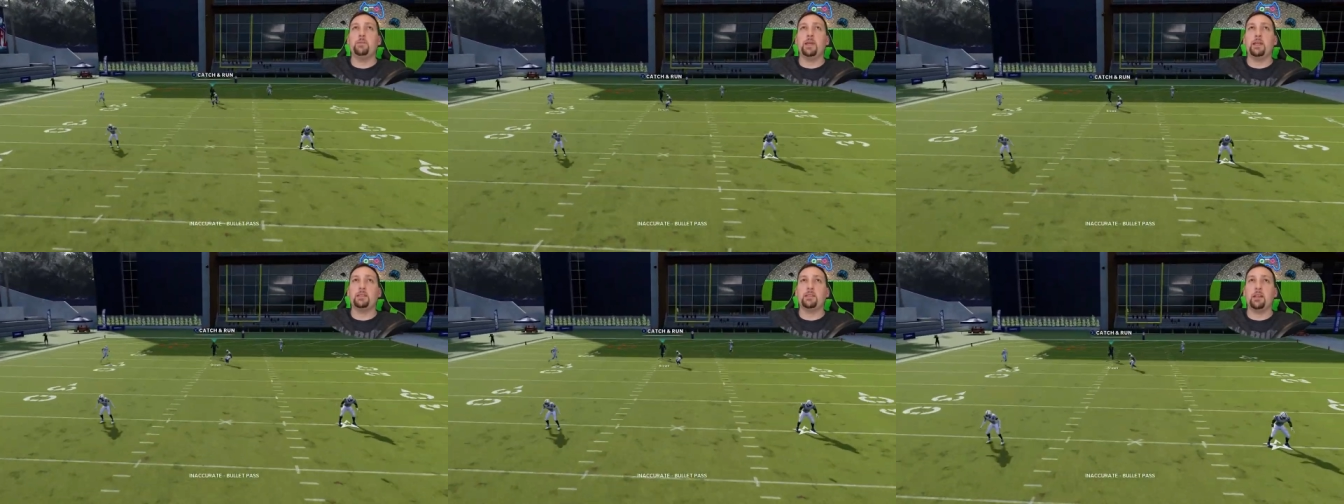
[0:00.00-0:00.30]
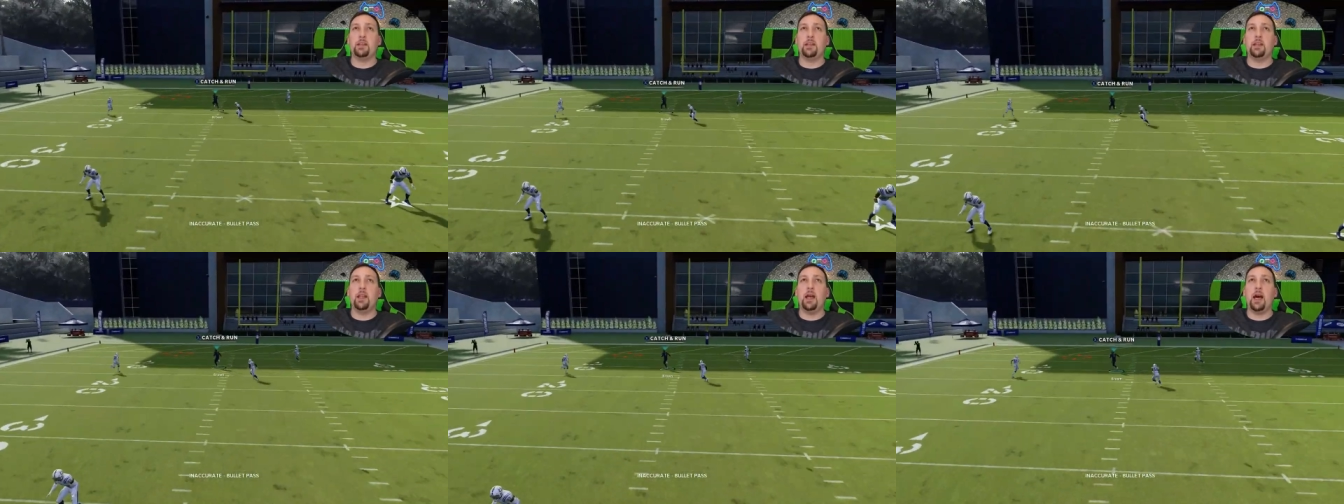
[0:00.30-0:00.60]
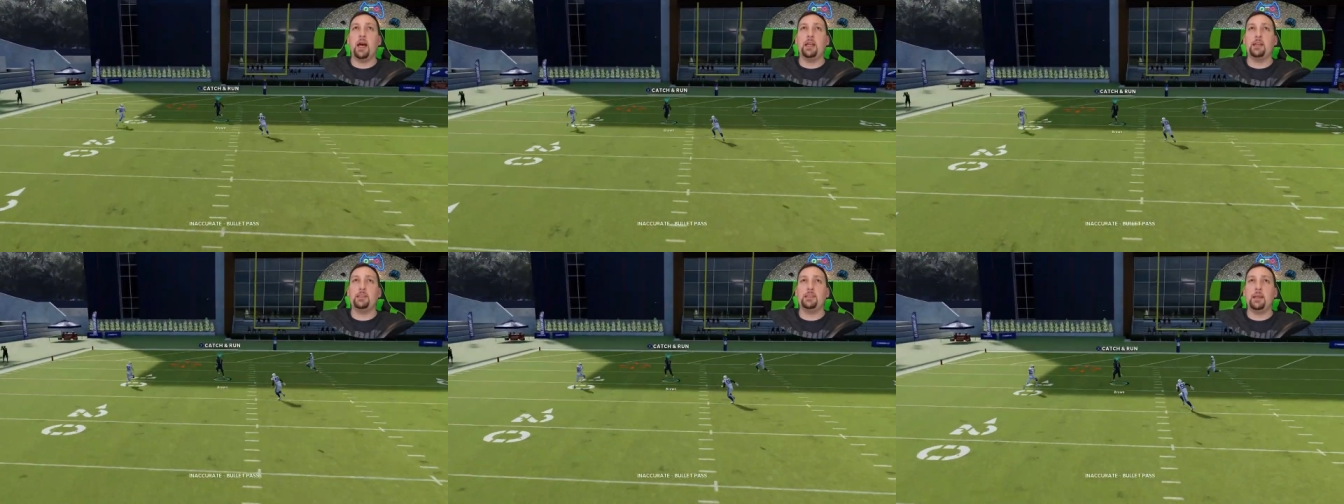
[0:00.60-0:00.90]
gets a
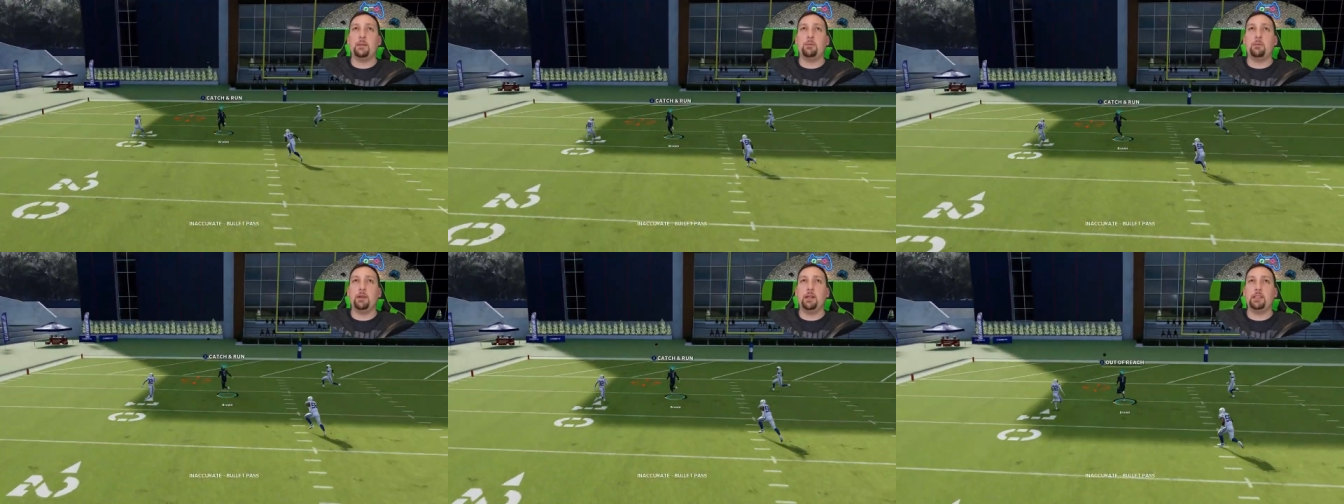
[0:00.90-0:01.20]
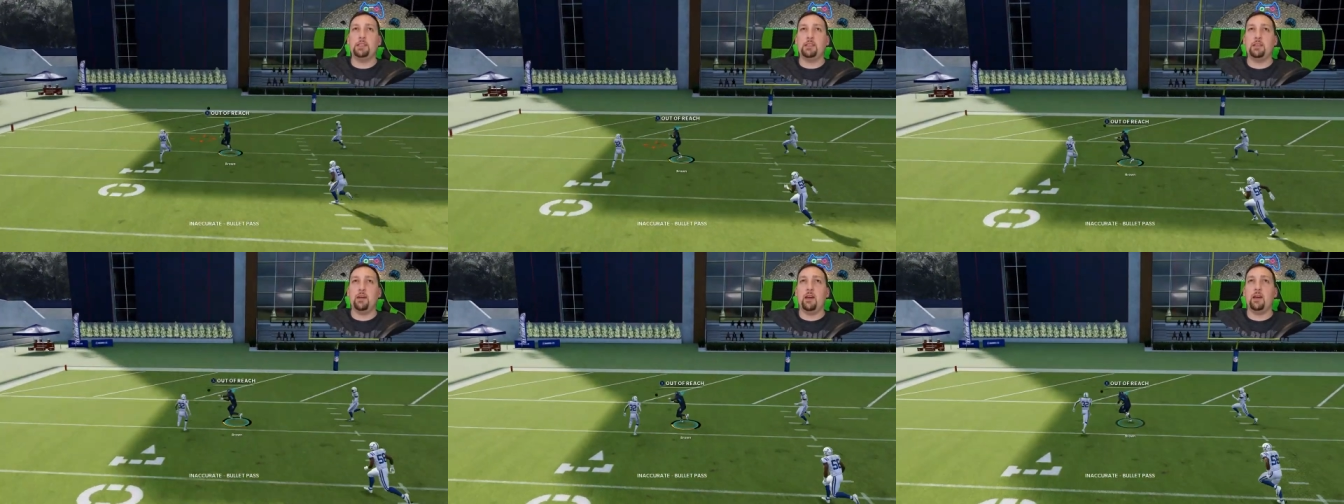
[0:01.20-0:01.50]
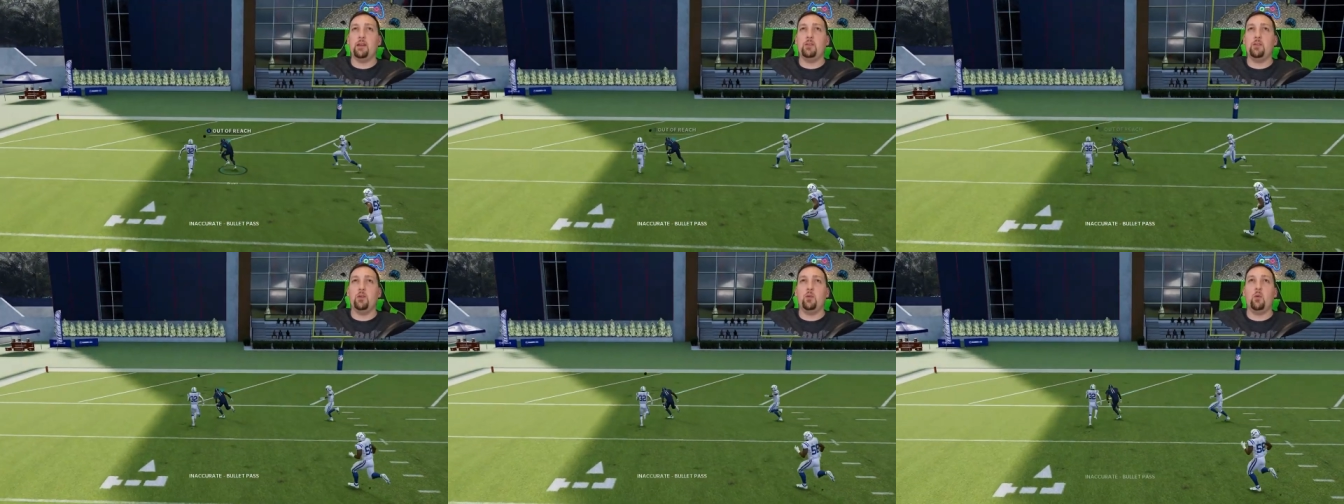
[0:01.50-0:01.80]
lot of separation.
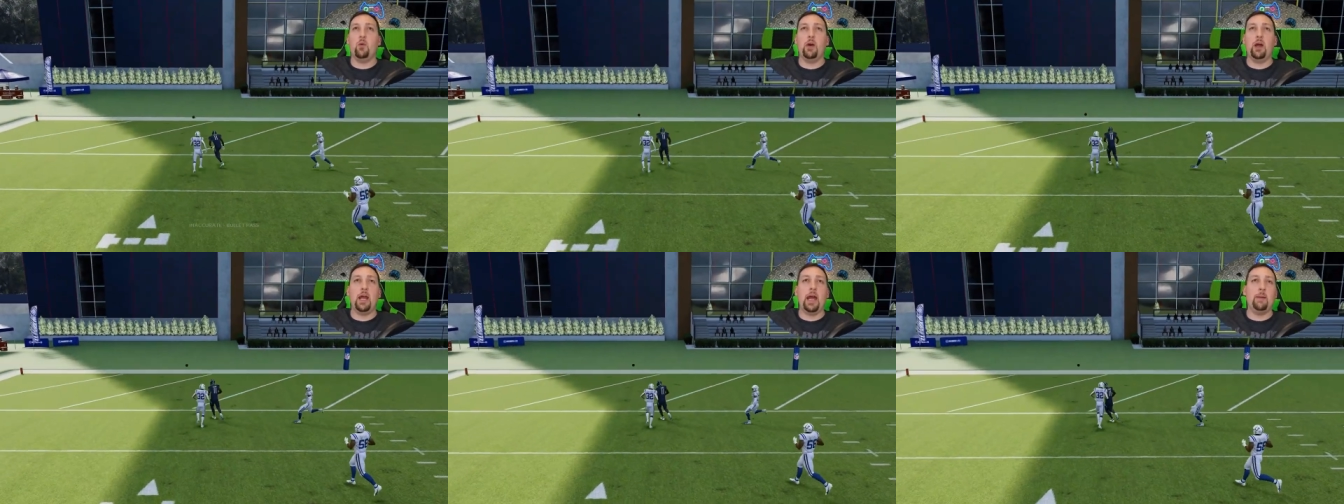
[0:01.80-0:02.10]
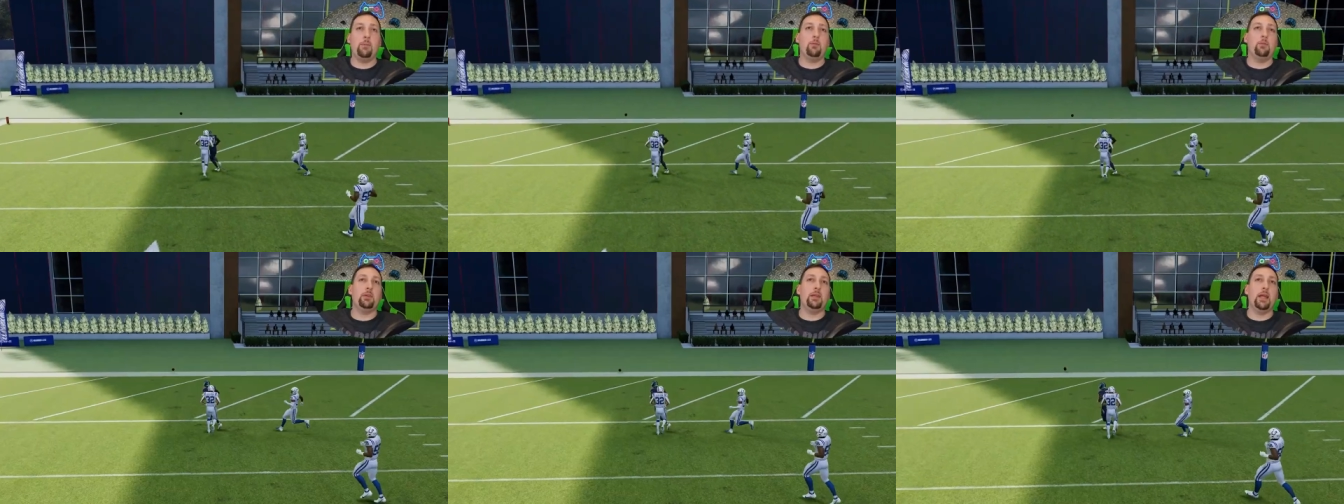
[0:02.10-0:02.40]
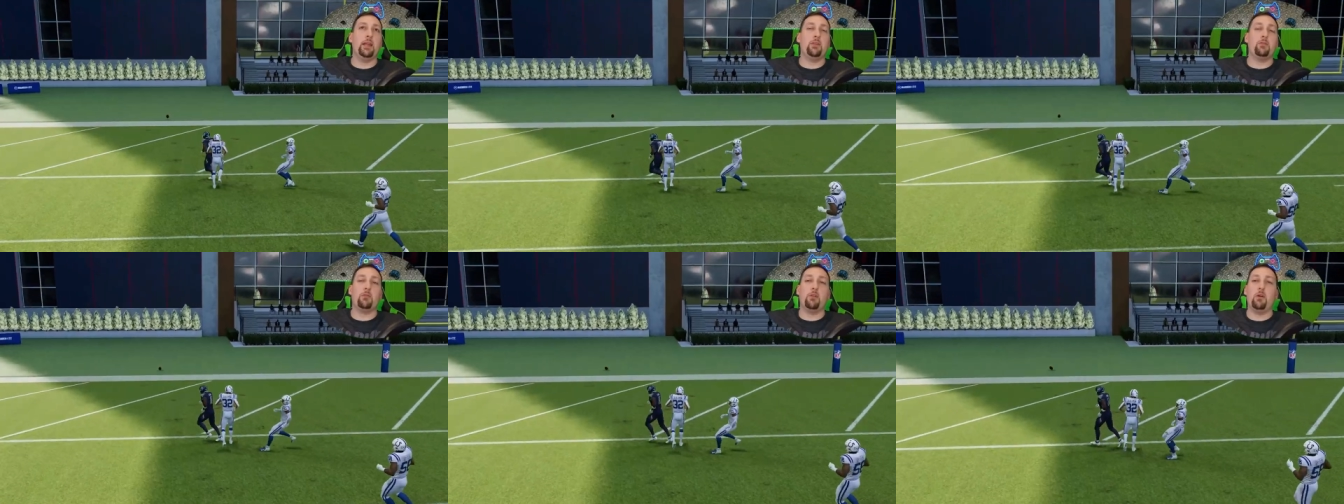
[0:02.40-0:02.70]
Now, I don't know what happened with
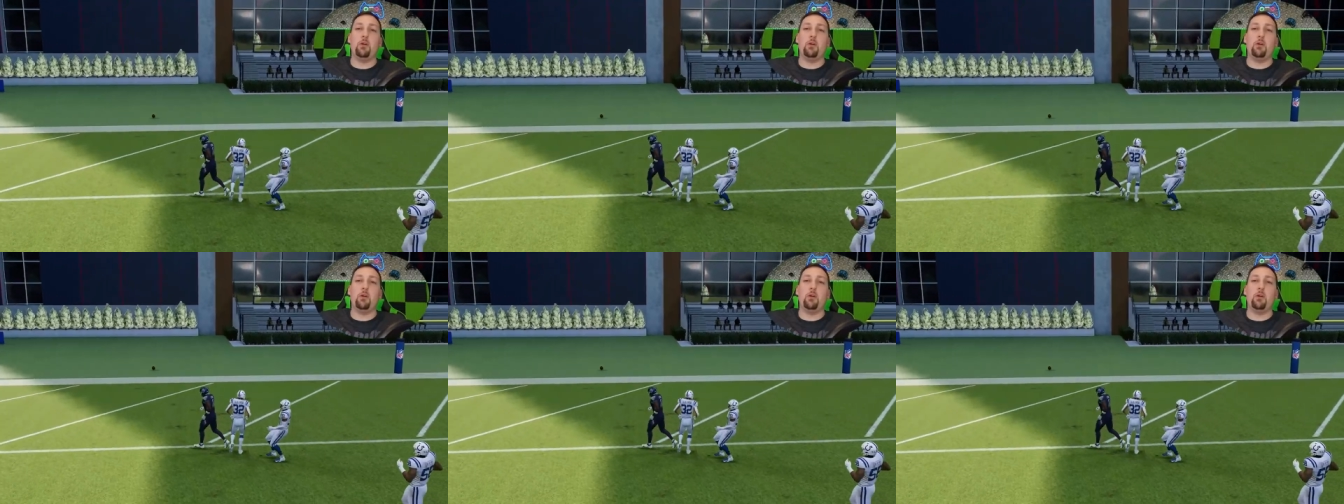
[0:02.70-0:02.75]
that